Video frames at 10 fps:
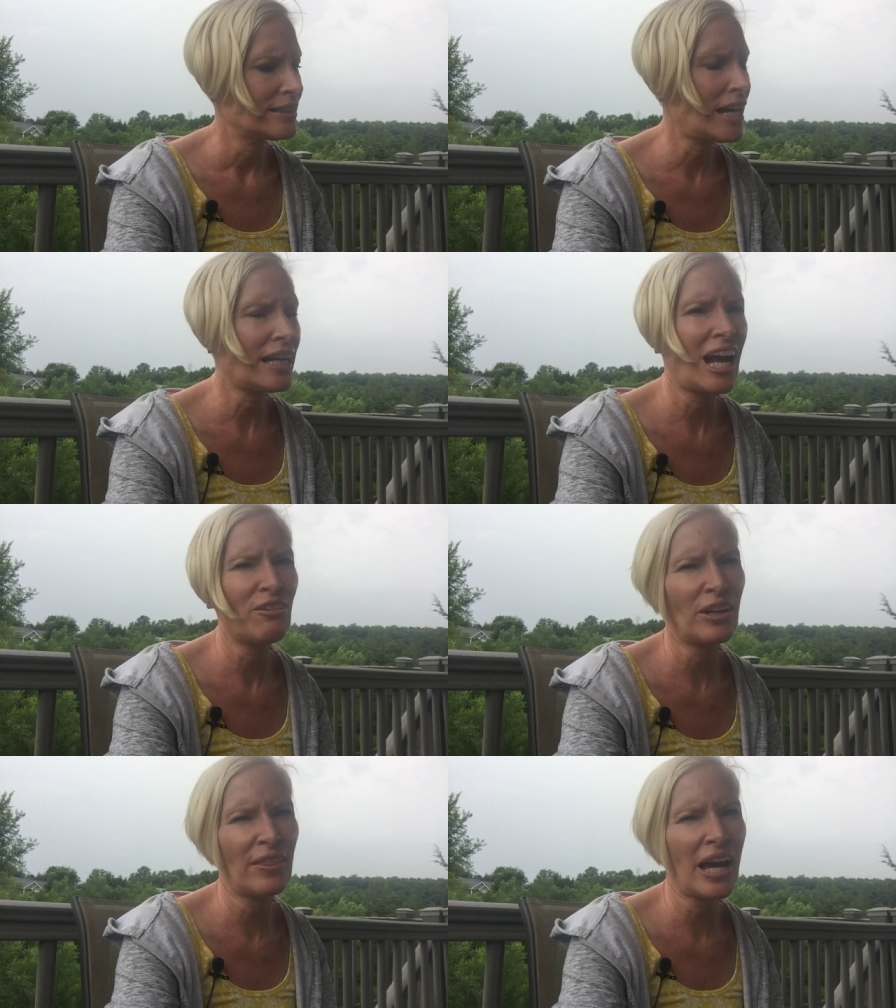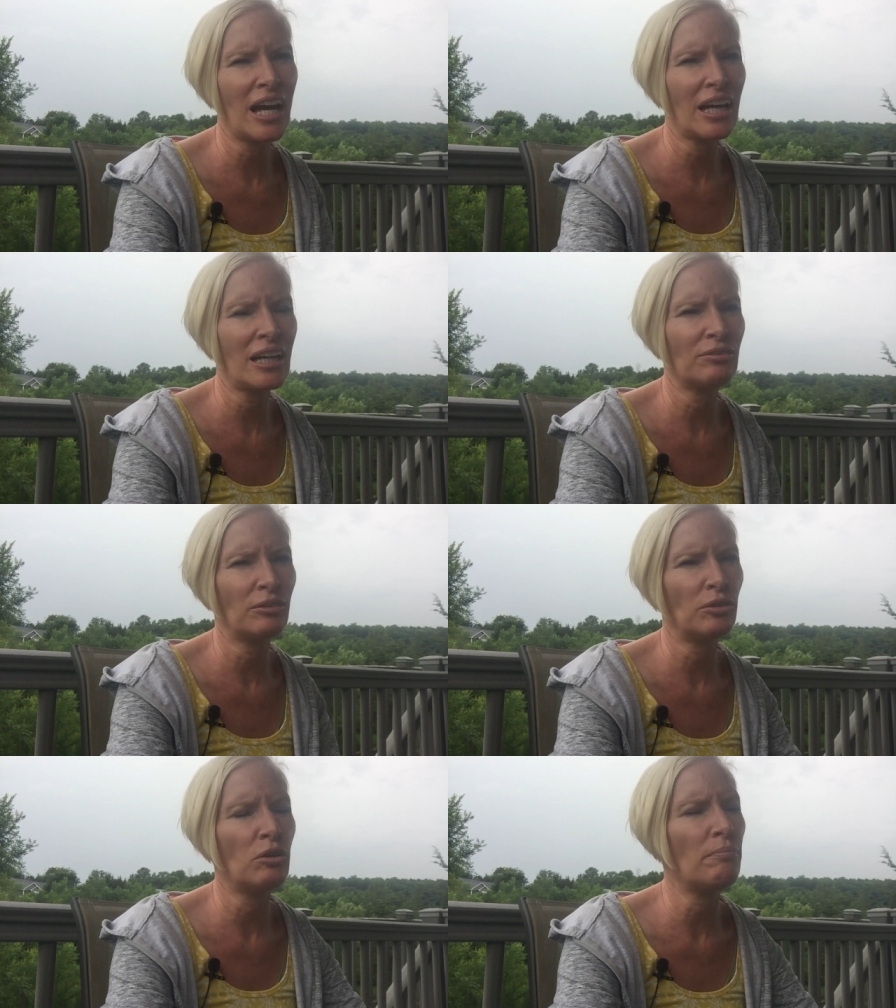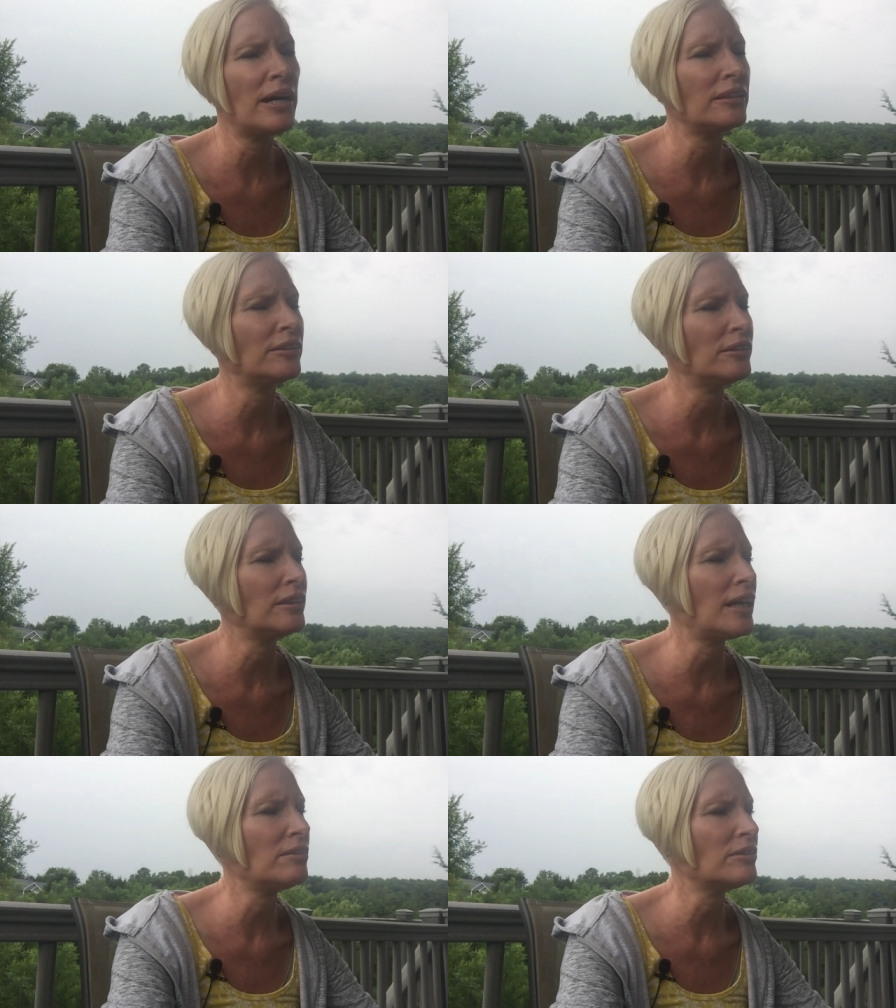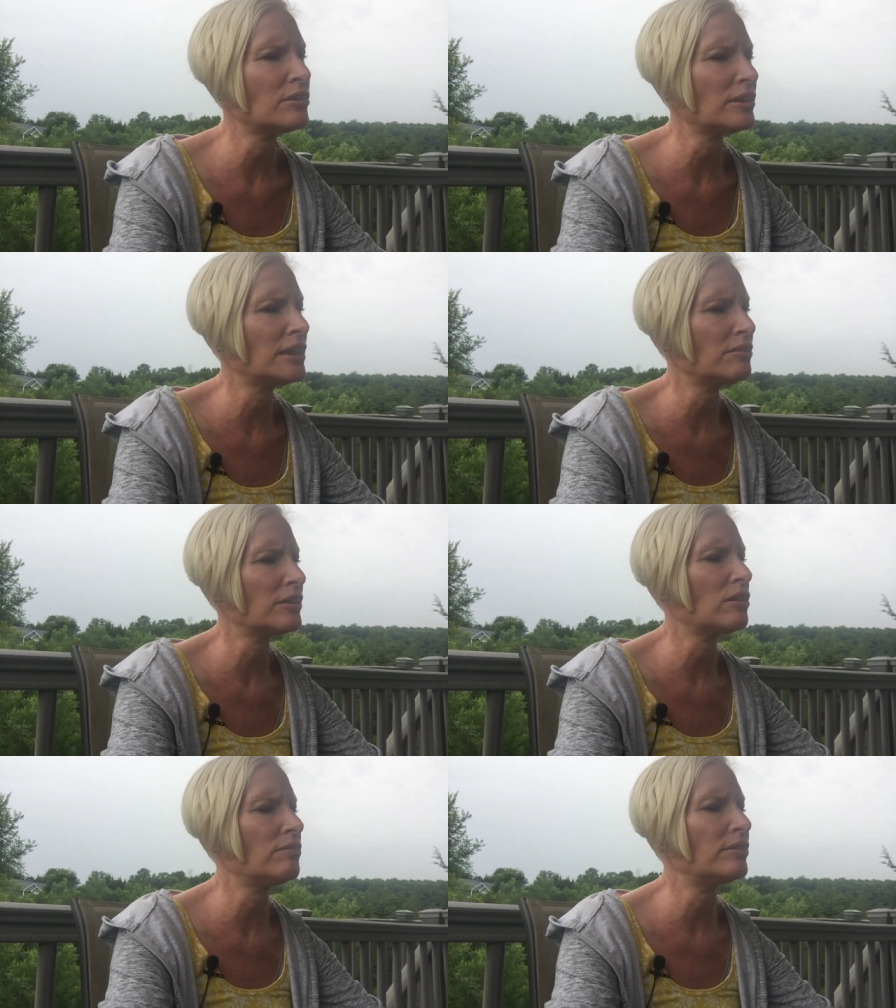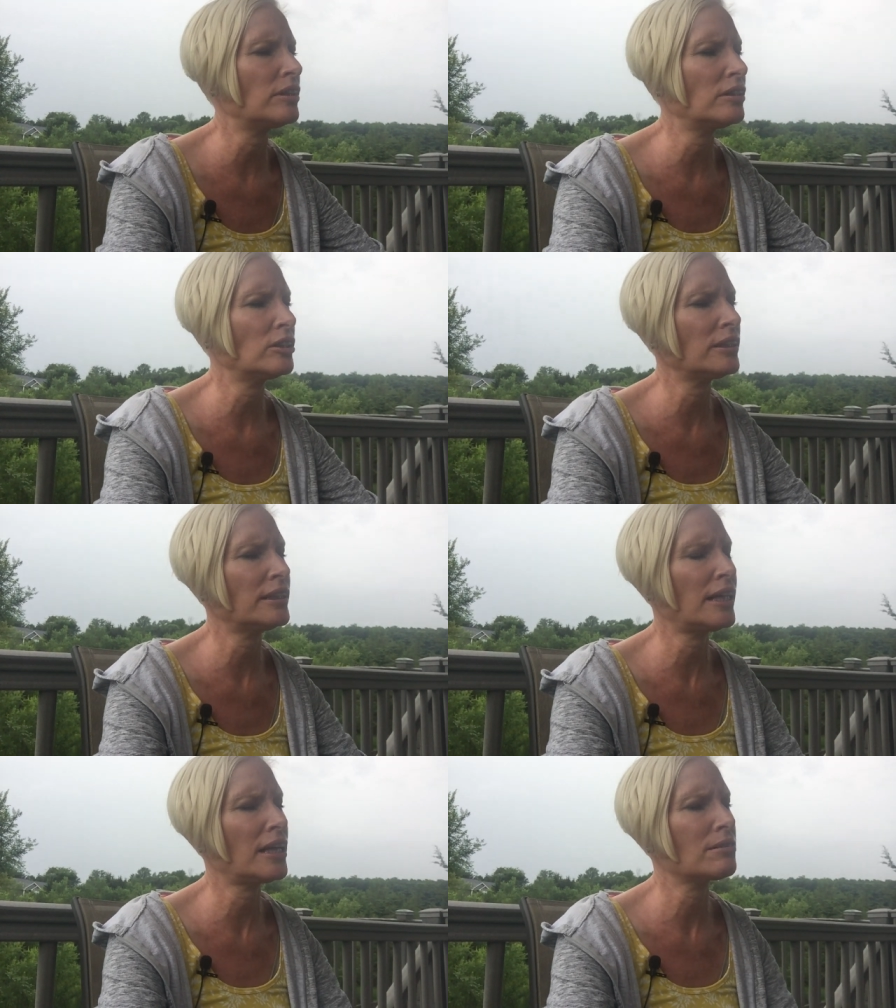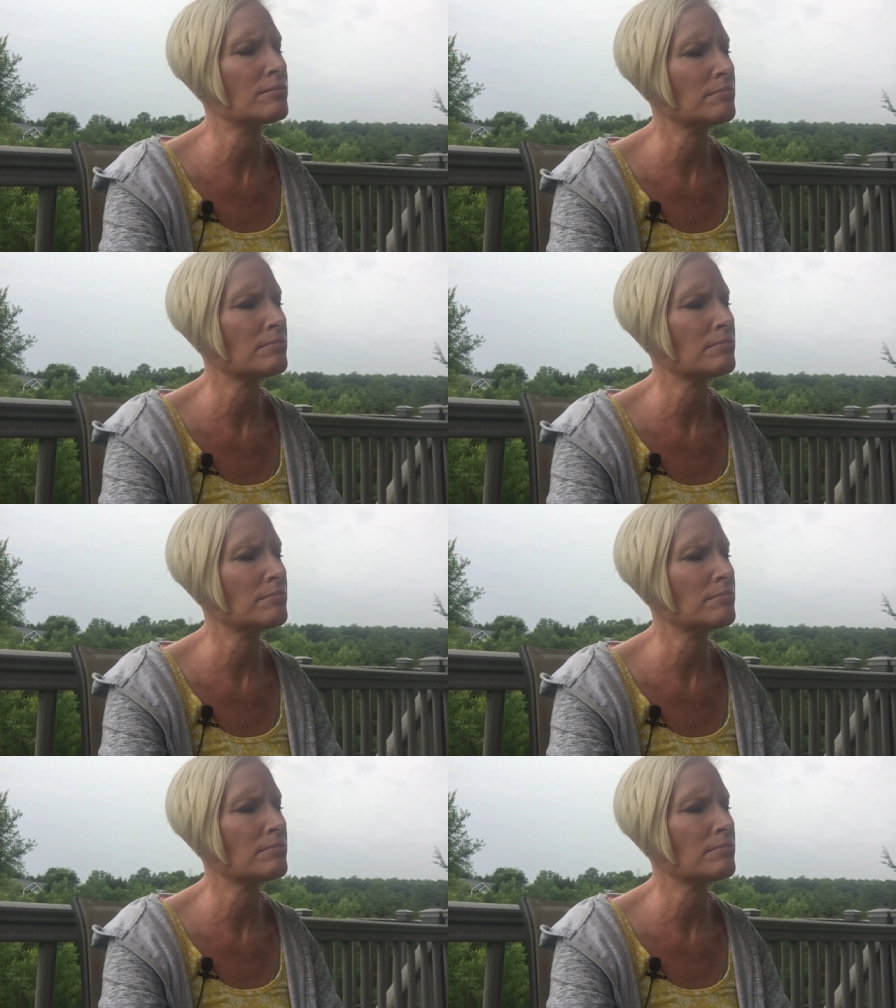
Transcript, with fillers: Not having that kind of a role model in her life is really difficult for her, she's saying.